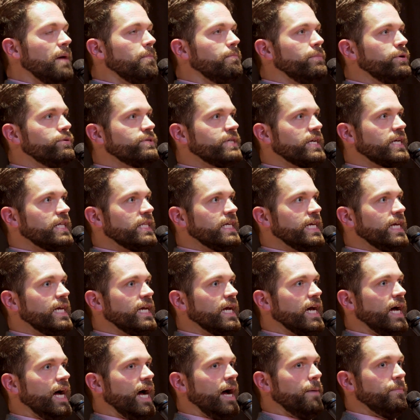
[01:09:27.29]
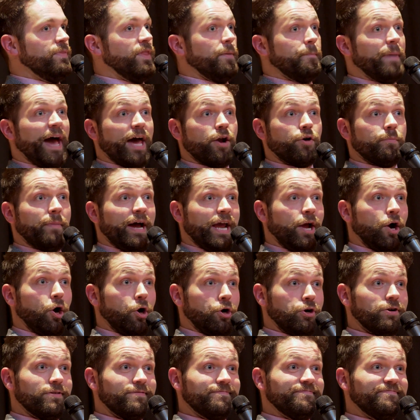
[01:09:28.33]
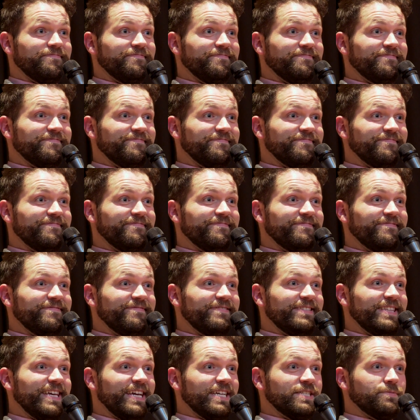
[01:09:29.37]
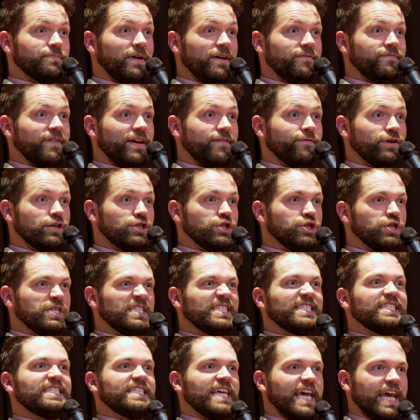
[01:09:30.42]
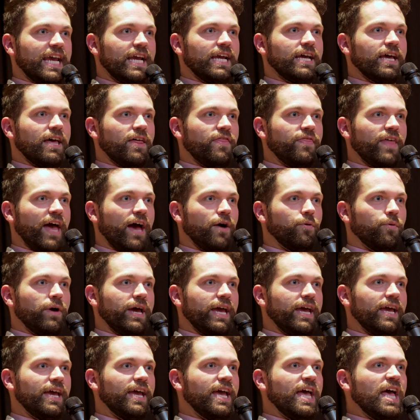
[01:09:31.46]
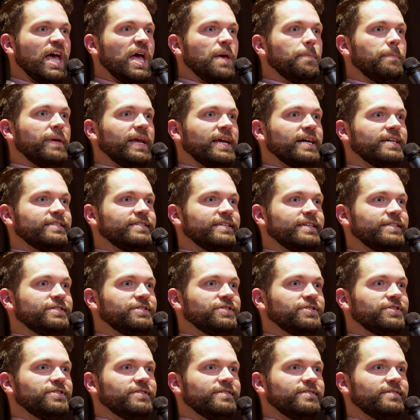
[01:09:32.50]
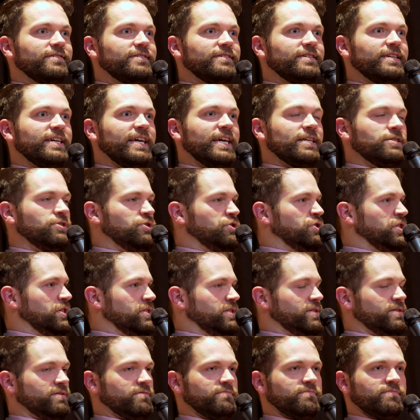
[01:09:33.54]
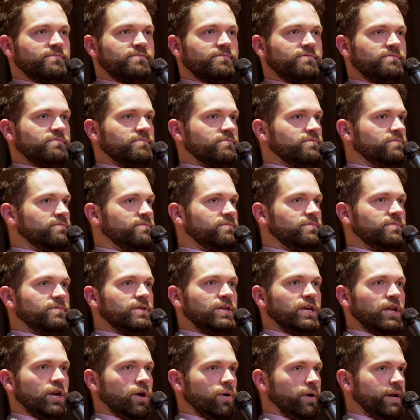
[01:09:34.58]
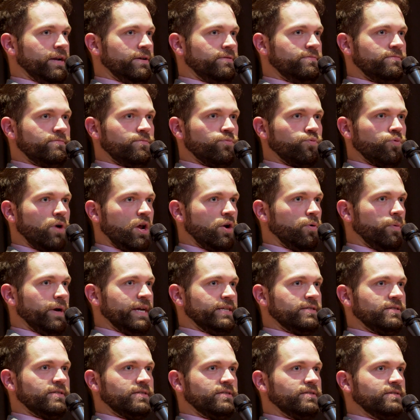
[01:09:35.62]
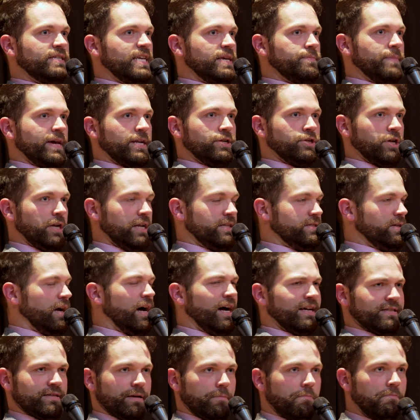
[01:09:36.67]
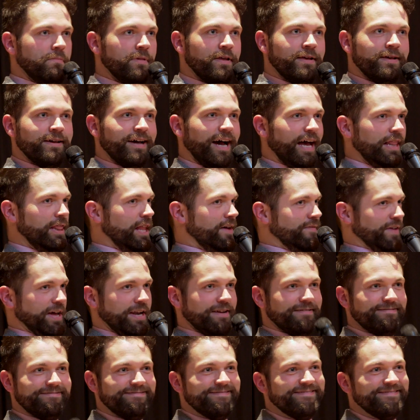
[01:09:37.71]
Musically, um, The Batter My Heart is my favorite to sing that way because it's it's just you know a runaway steam engine. It's awesome. I love it.